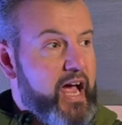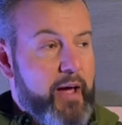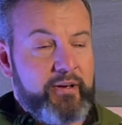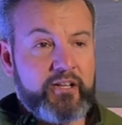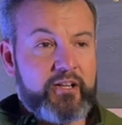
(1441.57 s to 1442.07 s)
I
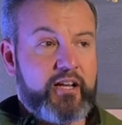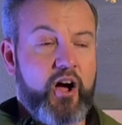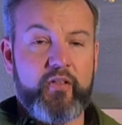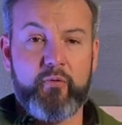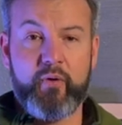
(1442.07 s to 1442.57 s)
mean, look at
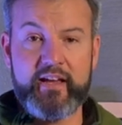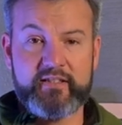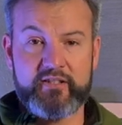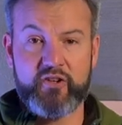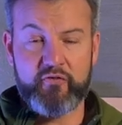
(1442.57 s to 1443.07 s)
all the ways
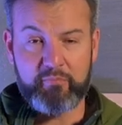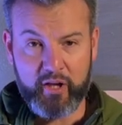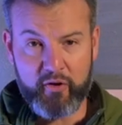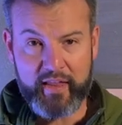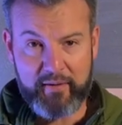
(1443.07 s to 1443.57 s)
that you've
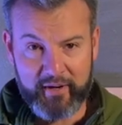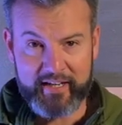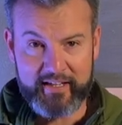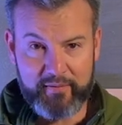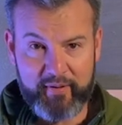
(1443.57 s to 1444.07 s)
blown that
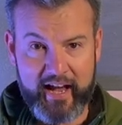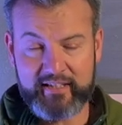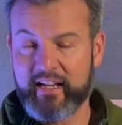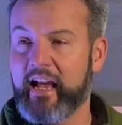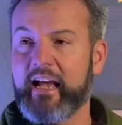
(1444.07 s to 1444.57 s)
money in the
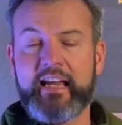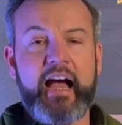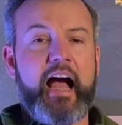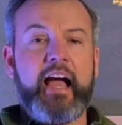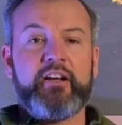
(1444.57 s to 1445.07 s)
past.
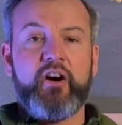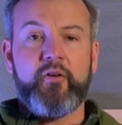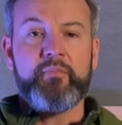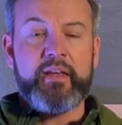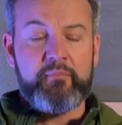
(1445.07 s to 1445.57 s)
Yeah, I
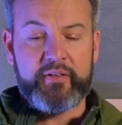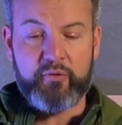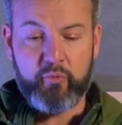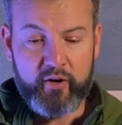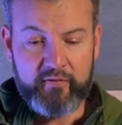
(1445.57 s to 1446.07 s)
know, but the
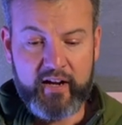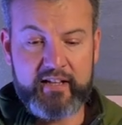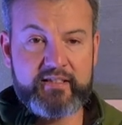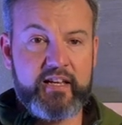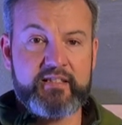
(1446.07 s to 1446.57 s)
Word of
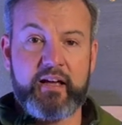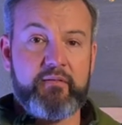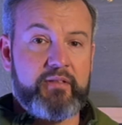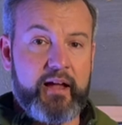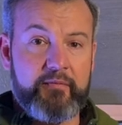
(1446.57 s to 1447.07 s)
God says
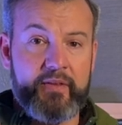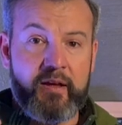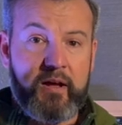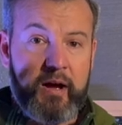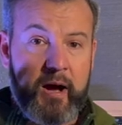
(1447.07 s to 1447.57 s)
that that
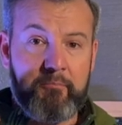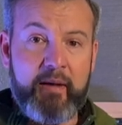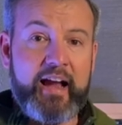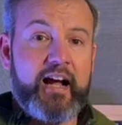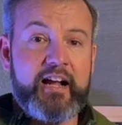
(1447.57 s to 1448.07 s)
uh,
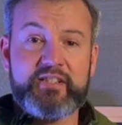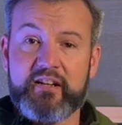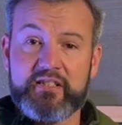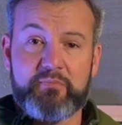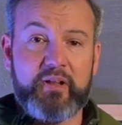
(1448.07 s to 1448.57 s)
my God
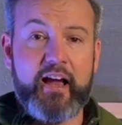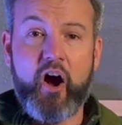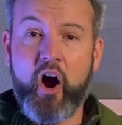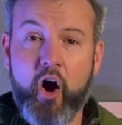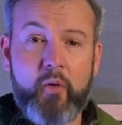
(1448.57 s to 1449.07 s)
shall supply
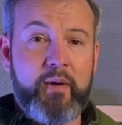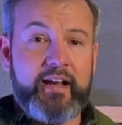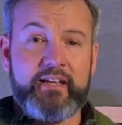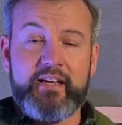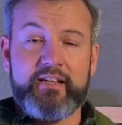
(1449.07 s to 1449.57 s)
all my
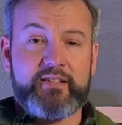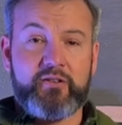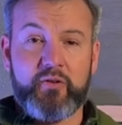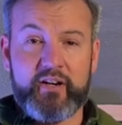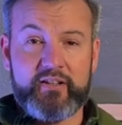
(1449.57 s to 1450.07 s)
needs
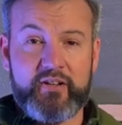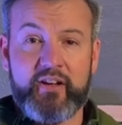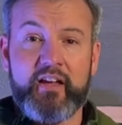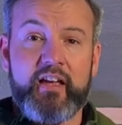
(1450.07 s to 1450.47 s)
according to